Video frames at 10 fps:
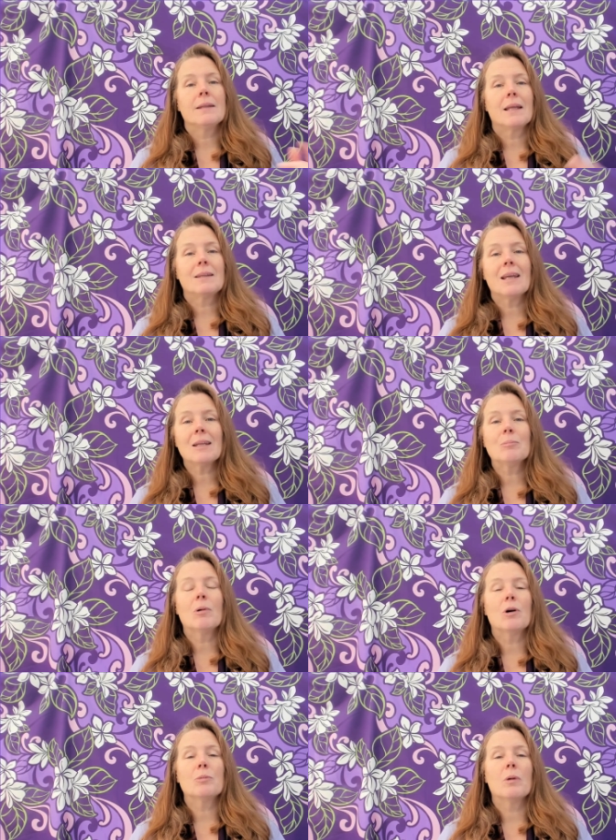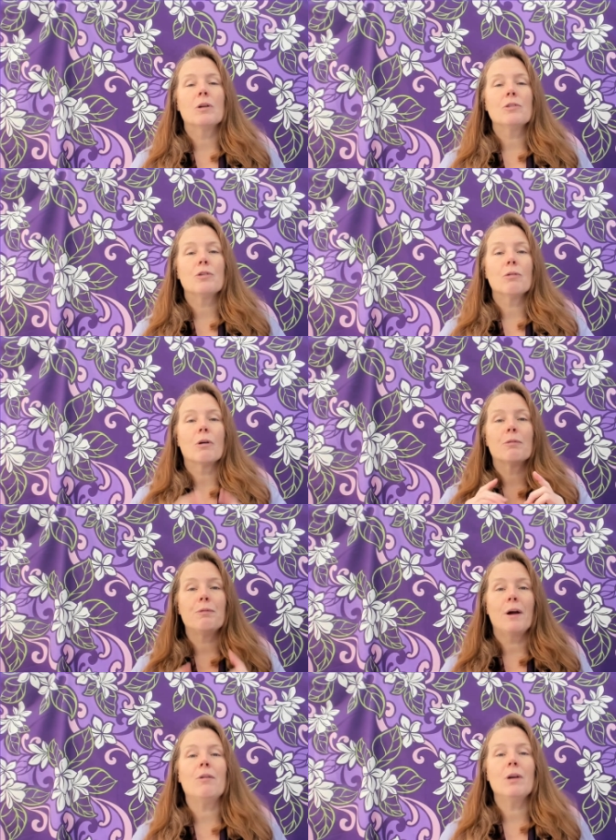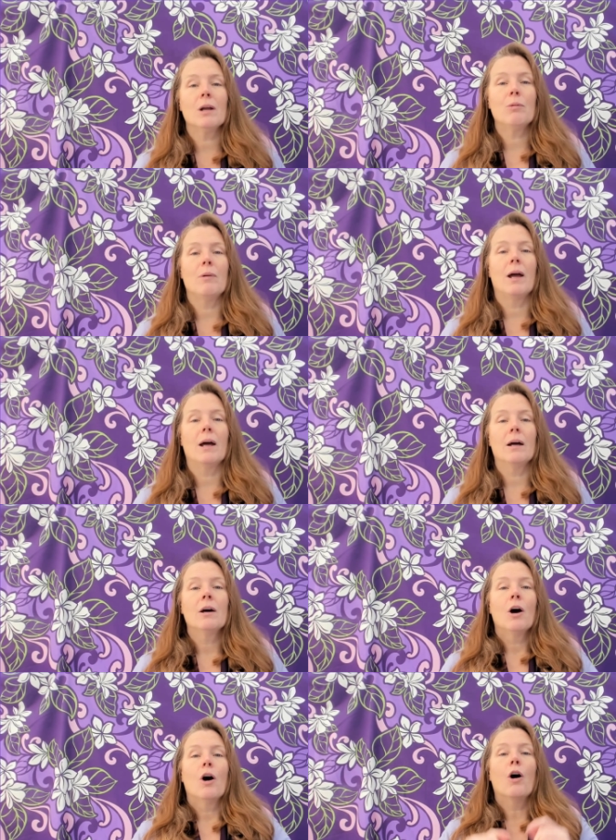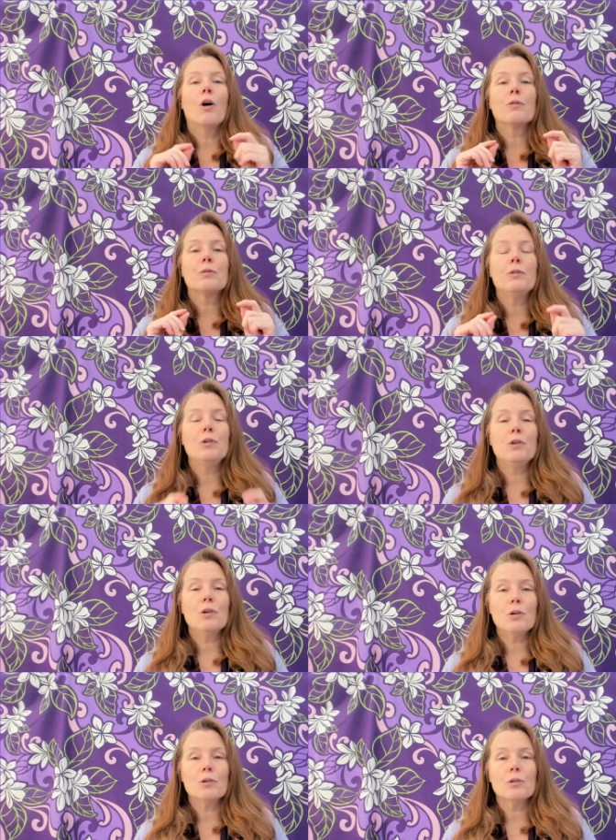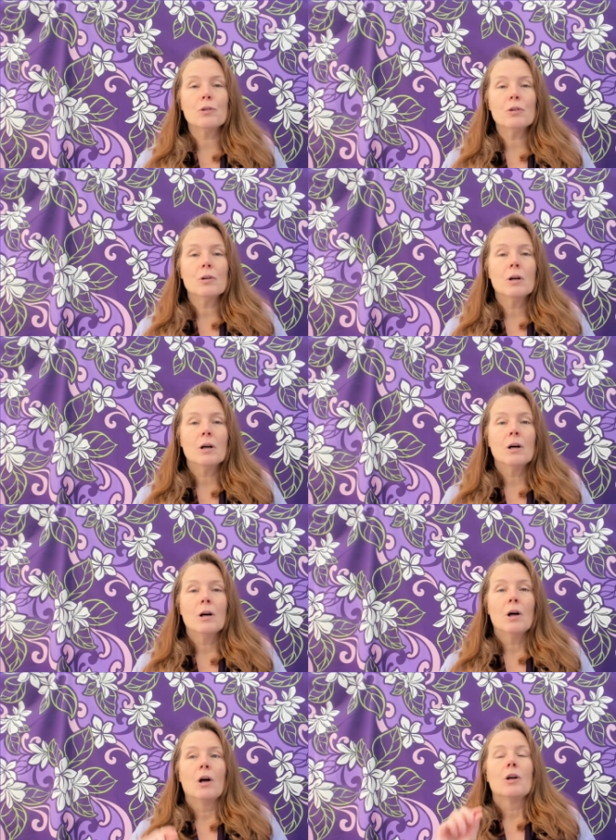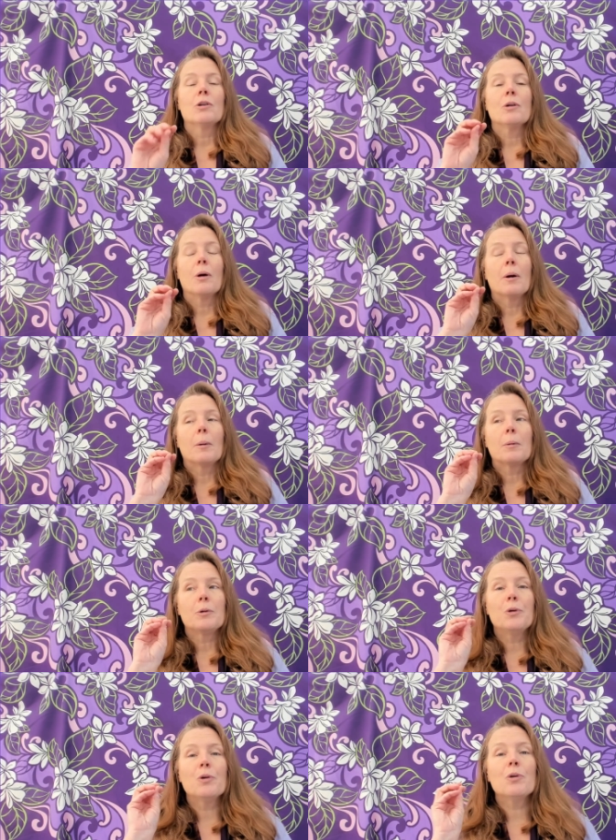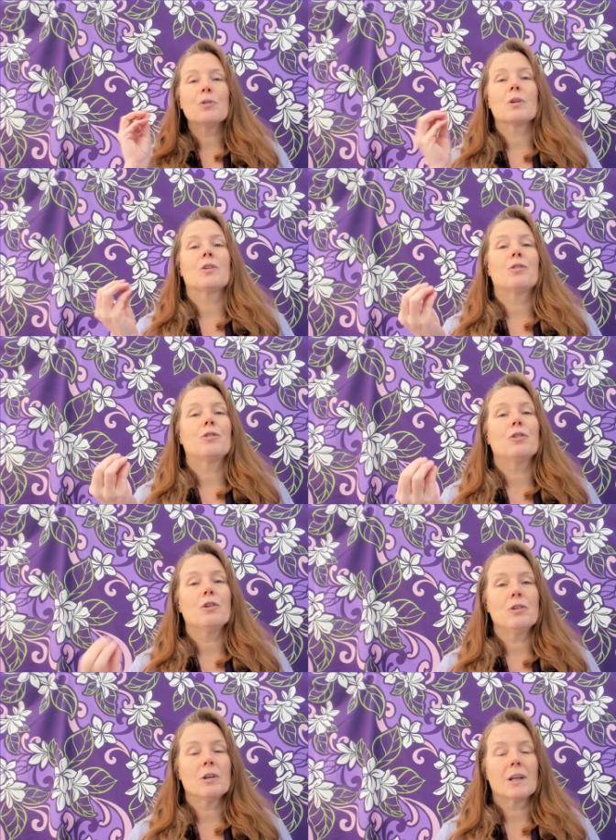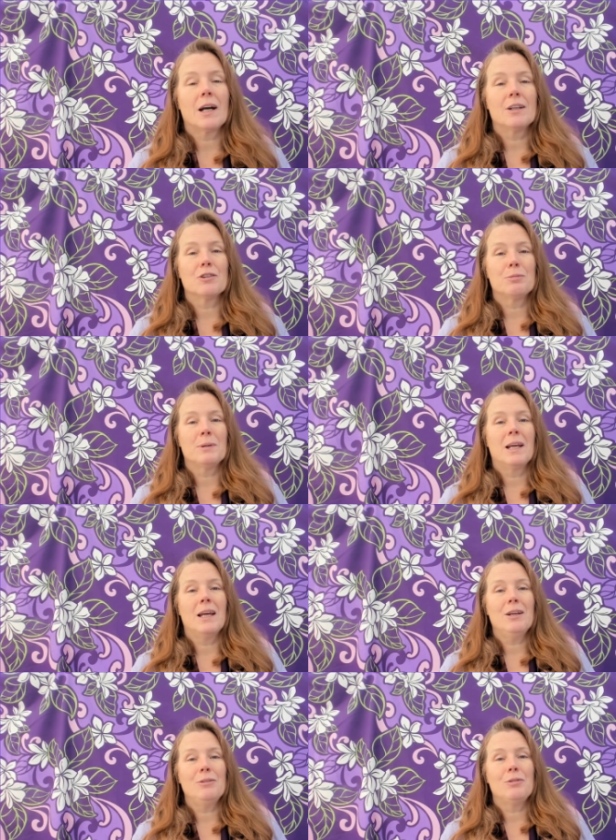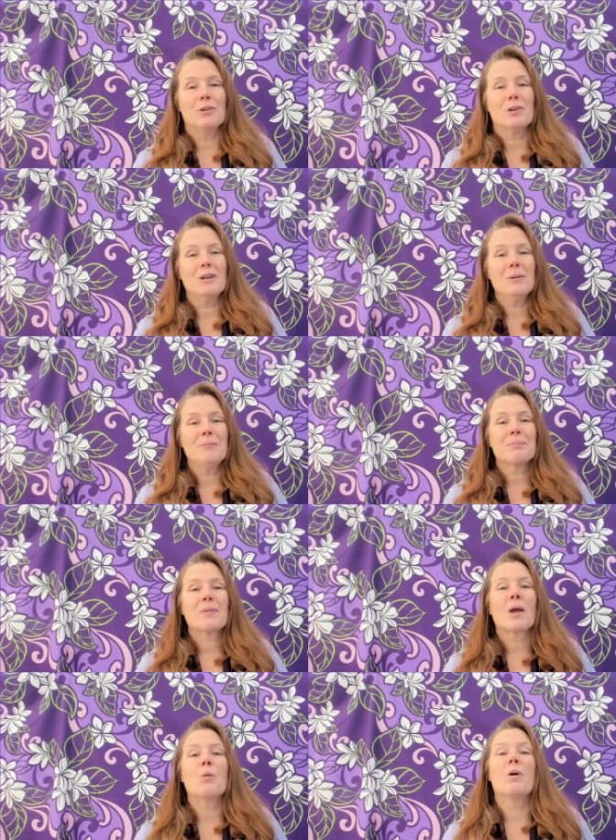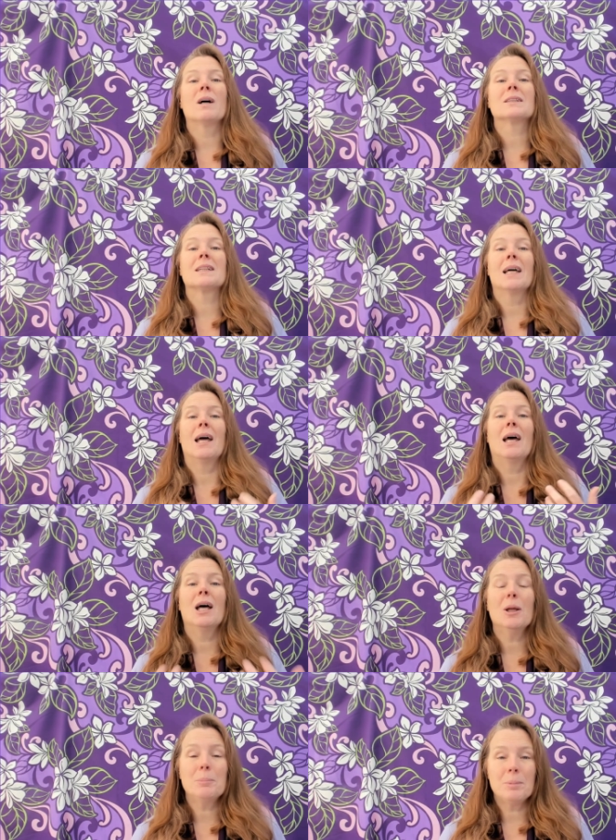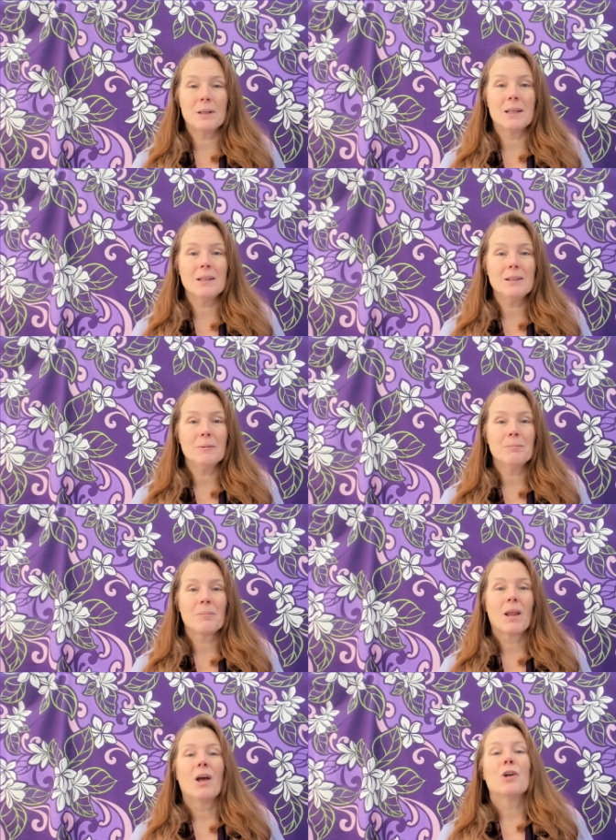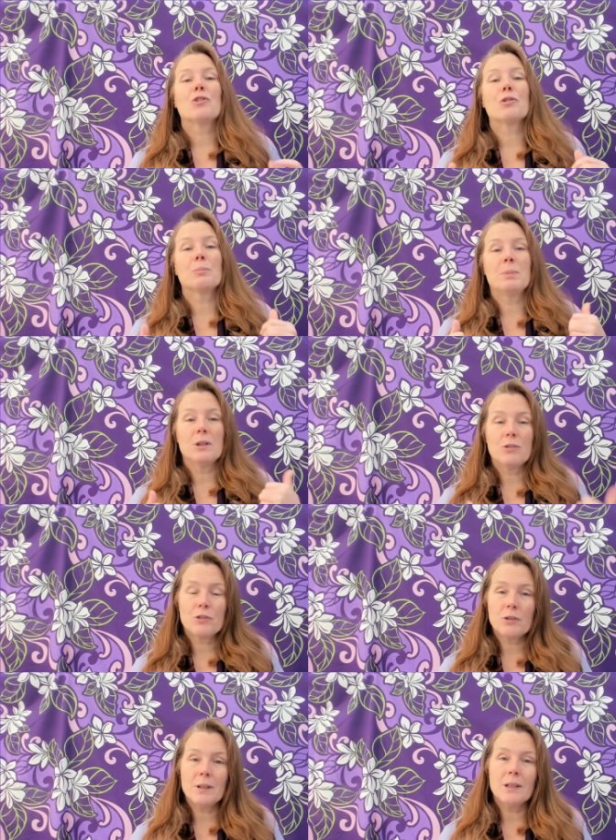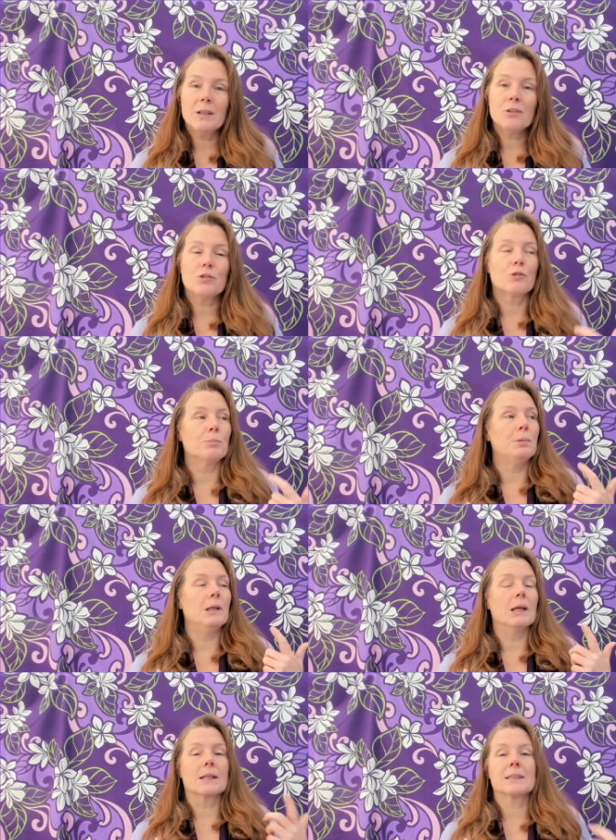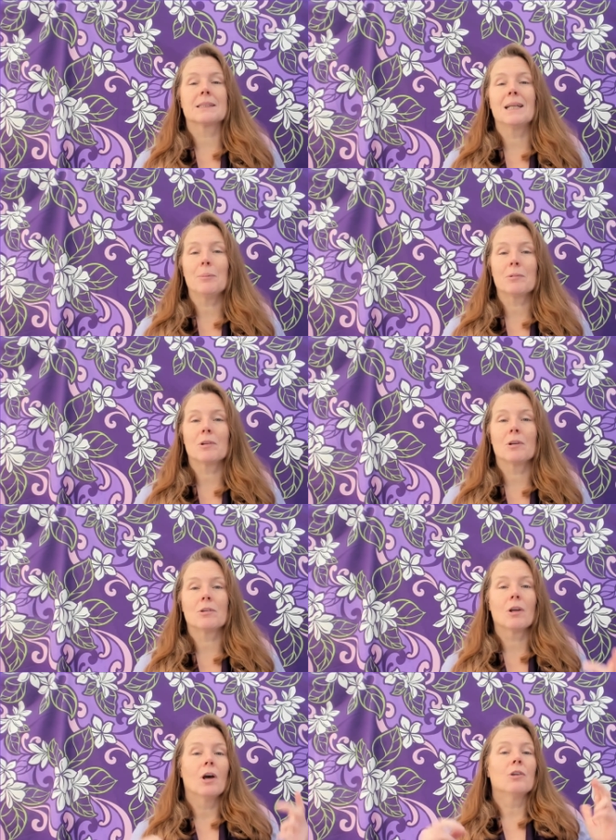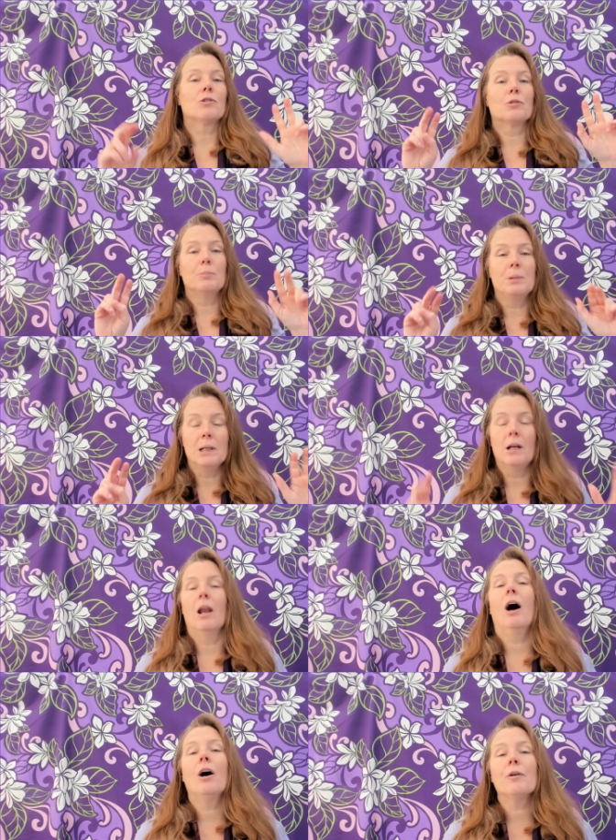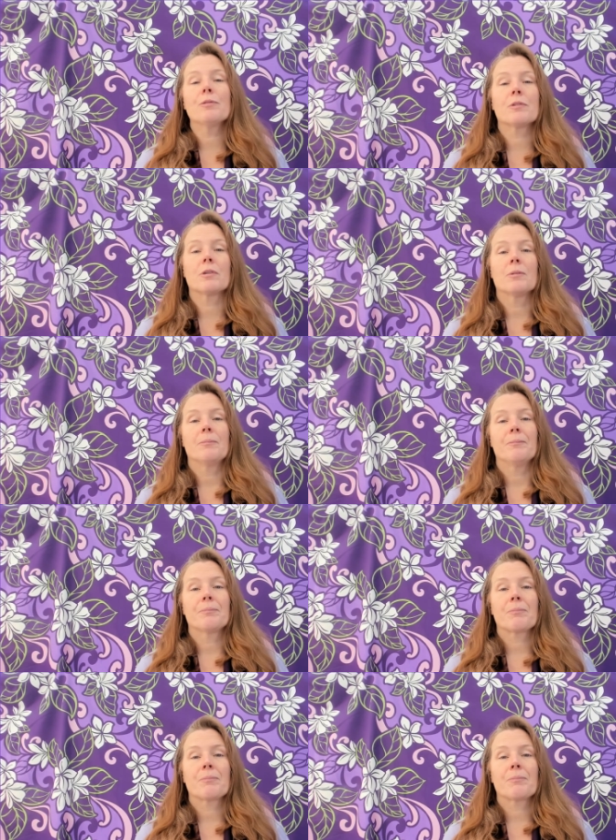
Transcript: And at that moment you were very aware of you using certain kind of behavior was helping to be seen, to be accepted, to be loved.